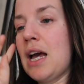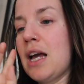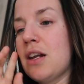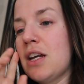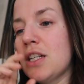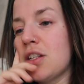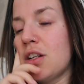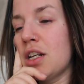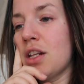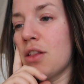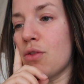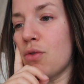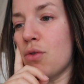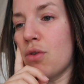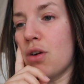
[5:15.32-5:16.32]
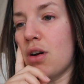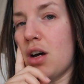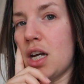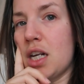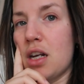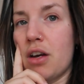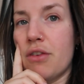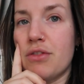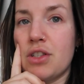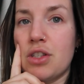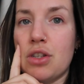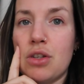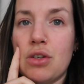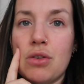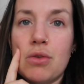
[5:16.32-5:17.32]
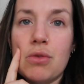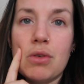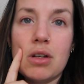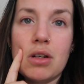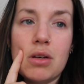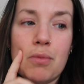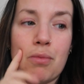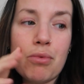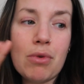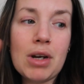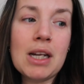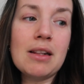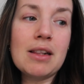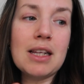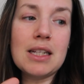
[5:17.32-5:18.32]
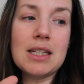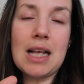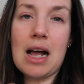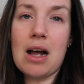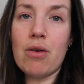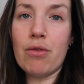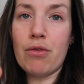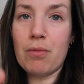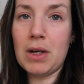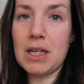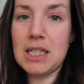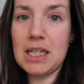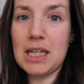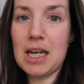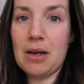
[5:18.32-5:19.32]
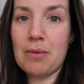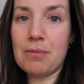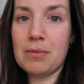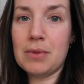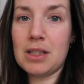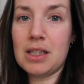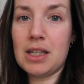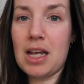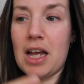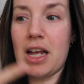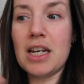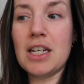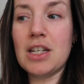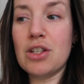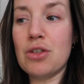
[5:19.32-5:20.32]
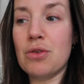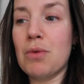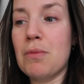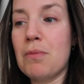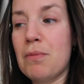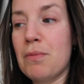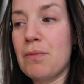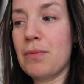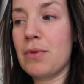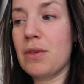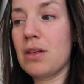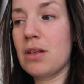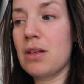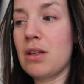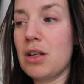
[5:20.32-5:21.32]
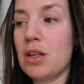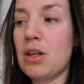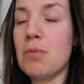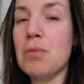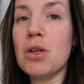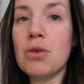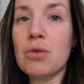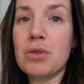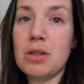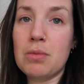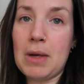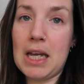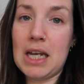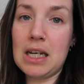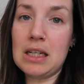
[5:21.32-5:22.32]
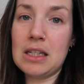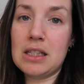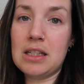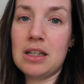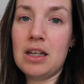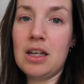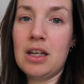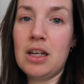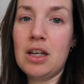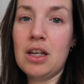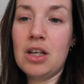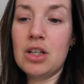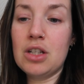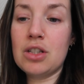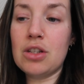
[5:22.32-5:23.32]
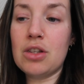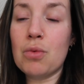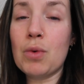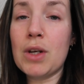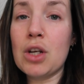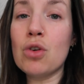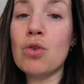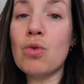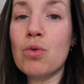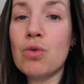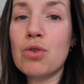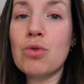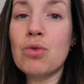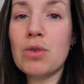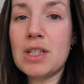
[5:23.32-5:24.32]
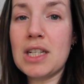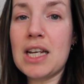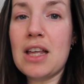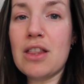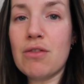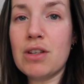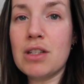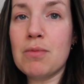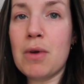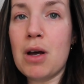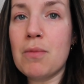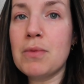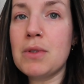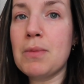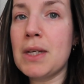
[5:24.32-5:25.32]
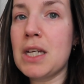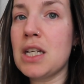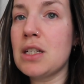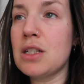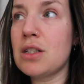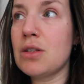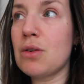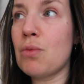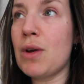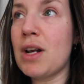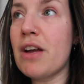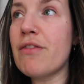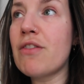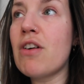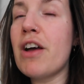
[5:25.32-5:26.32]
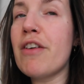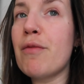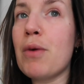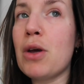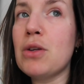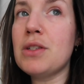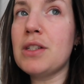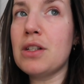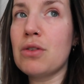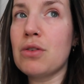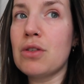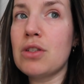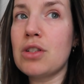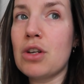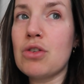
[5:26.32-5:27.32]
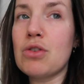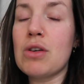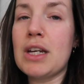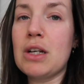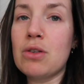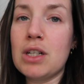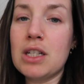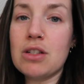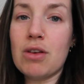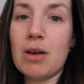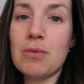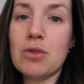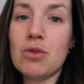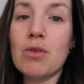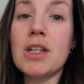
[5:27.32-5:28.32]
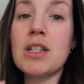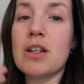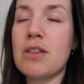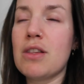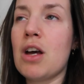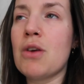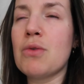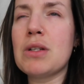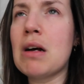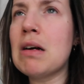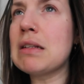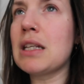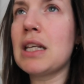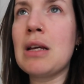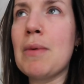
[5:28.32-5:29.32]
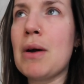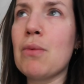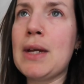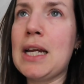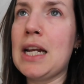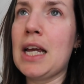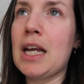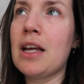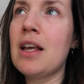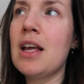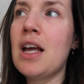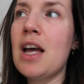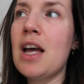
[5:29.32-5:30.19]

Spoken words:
and I suddenly thought I'd love to bring this out of my DMs and into a communal space so that we can all talk together as mums. Because whenever I've posted on social, like on Instagram stories, I was asking about weaning,